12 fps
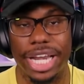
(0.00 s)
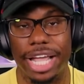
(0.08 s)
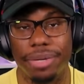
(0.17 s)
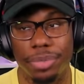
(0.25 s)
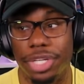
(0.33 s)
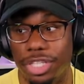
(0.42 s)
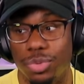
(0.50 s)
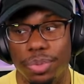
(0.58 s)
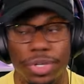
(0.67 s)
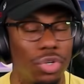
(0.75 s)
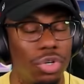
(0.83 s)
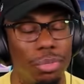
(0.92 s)
that because we
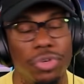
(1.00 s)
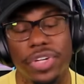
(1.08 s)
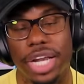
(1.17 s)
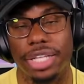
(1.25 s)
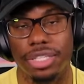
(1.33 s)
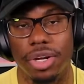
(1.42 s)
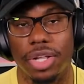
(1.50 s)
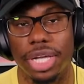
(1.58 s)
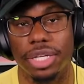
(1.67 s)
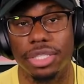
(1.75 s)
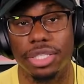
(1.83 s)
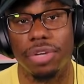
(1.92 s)
be doing movie nights and all
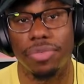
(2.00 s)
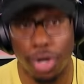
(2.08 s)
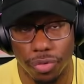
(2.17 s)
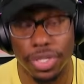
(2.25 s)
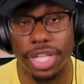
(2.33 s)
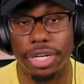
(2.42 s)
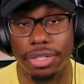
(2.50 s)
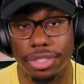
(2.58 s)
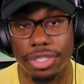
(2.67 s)
that good stuff over there.